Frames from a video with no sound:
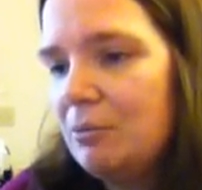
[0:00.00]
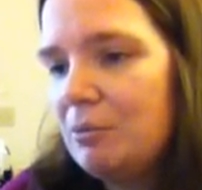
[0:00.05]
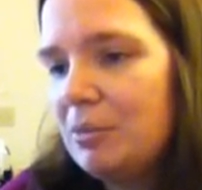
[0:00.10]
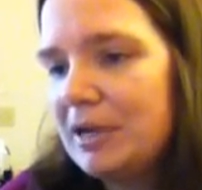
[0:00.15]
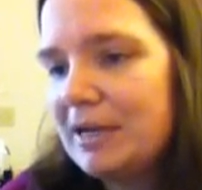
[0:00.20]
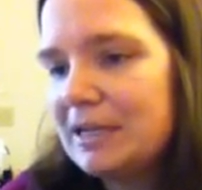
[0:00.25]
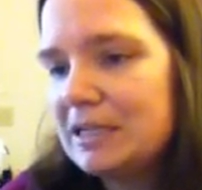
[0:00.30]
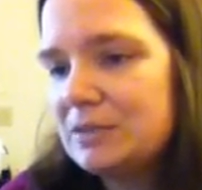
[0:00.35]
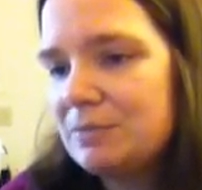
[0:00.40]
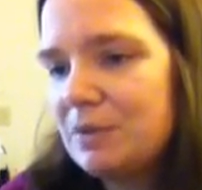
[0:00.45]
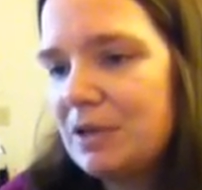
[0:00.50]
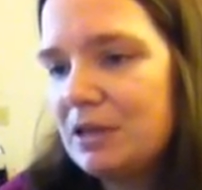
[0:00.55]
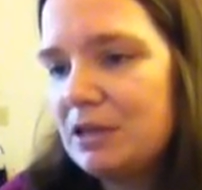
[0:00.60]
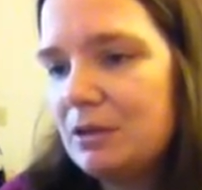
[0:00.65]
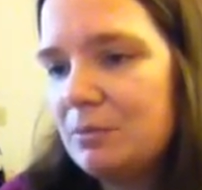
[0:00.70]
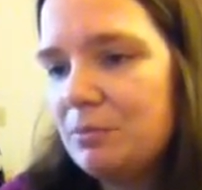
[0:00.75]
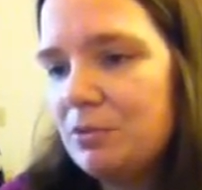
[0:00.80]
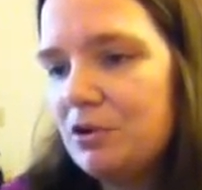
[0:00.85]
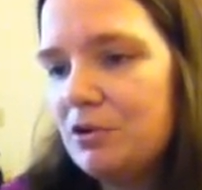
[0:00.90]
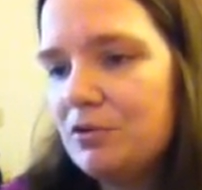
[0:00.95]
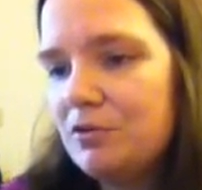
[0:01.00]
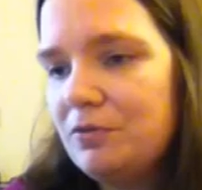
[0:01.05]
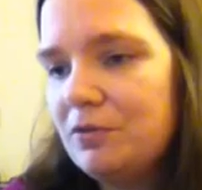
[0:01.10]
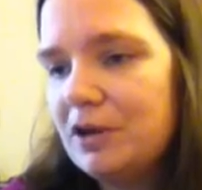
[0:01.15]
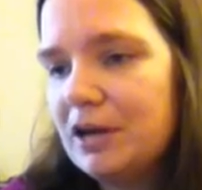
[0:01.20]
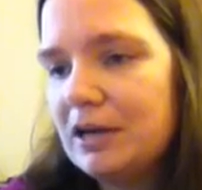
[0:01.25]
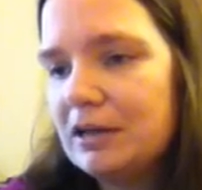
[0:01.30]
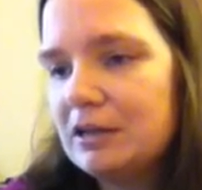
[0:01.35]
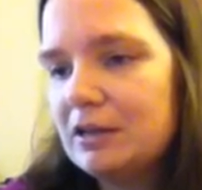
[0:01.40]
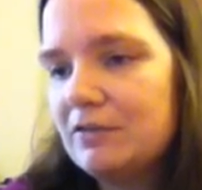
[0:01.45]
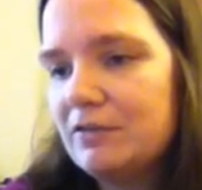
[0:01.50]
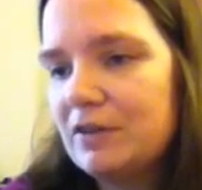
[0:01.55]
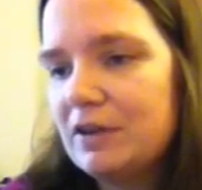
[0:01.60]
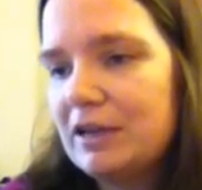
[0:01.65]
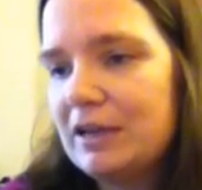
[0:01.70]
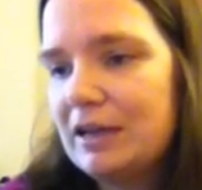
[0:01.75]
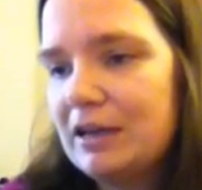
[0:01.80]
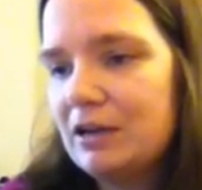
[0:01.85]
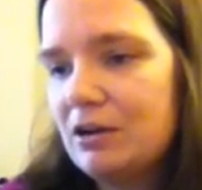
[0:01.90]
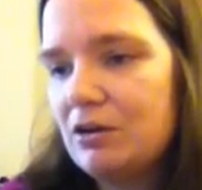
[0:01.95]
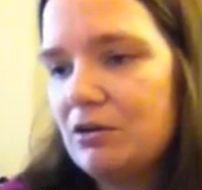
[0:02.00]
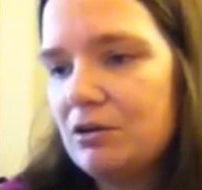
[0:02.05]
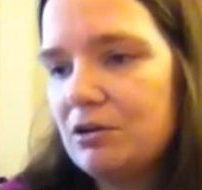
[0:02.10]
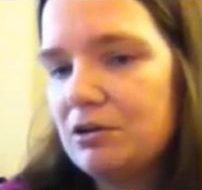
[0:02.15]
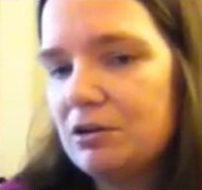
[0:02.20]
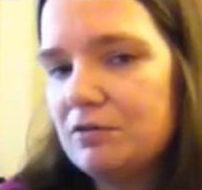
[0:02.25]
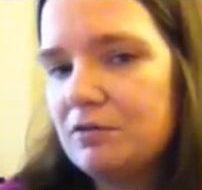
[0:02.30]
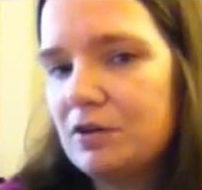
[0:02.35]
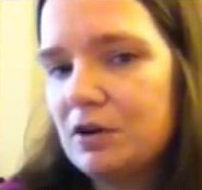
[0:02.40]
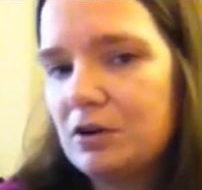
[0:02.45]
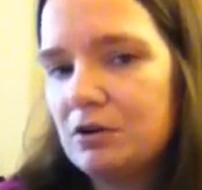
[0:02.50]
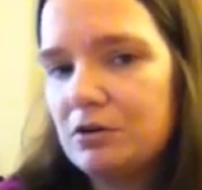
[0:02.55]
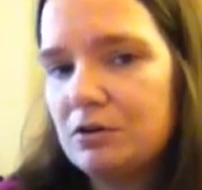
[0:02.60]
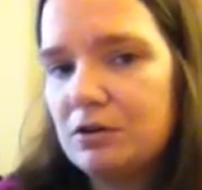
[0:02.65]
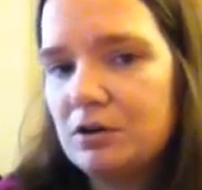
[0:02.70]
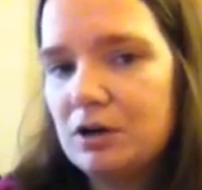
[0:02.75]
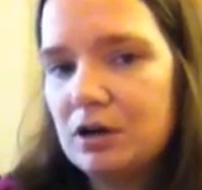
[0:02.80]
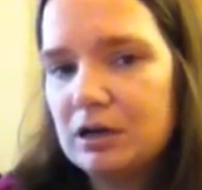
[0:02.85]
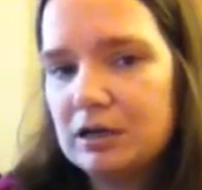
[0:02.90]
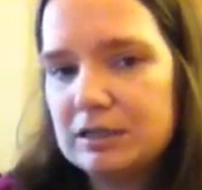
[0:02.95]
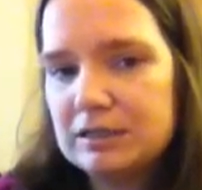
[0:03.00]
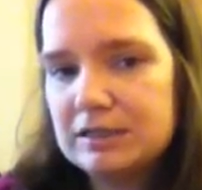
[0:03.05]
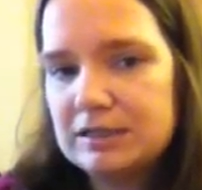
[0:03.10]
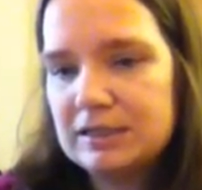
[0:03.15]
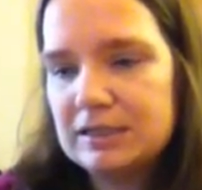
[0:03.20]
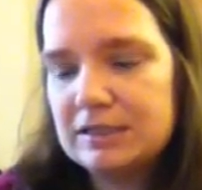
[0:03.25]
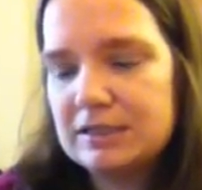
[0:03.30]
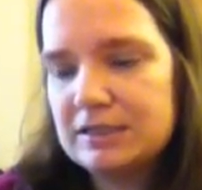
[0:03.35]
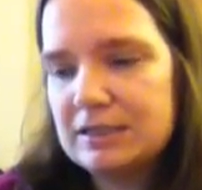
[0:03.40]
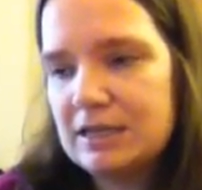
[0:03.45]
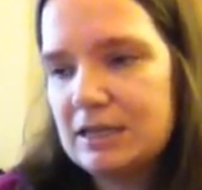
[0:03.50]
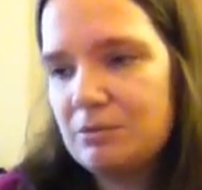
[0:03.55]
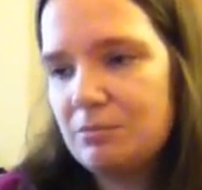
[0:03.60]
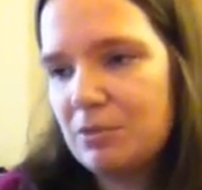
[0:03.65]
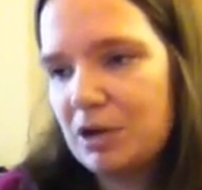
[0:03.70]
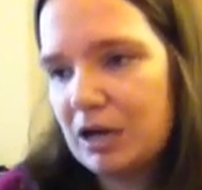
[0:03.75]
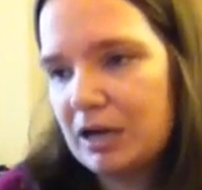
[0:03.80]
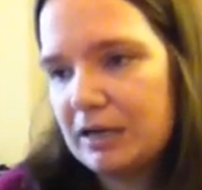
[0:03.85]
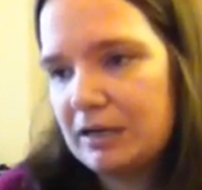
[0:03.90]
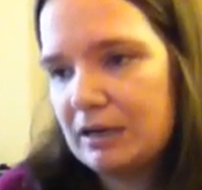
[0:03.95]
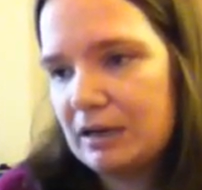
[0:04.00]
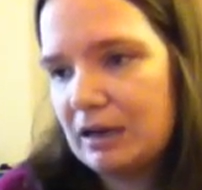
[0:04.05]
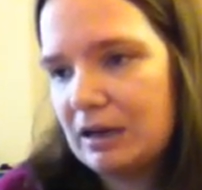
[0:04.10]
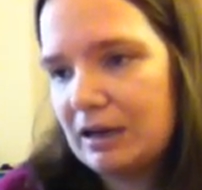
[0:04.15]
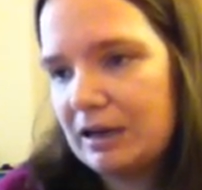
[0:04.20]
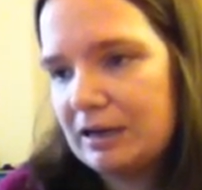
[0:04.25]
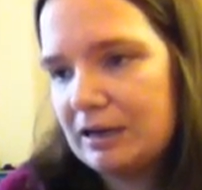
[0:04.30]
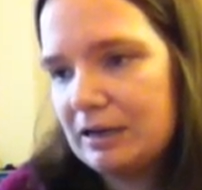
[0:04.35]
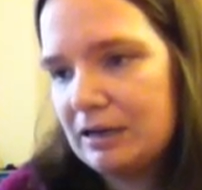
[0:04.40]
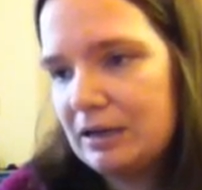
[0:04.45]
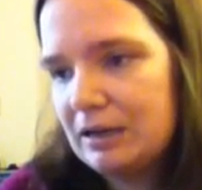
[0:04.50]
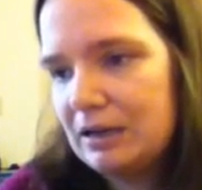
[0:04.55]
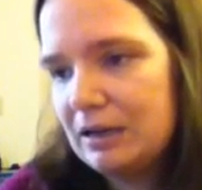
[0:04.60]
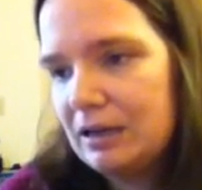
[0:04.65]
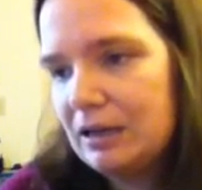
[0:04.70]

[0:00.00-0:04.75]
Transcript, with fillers: But it's been the profile of Annette Corriveau on 16 by 9,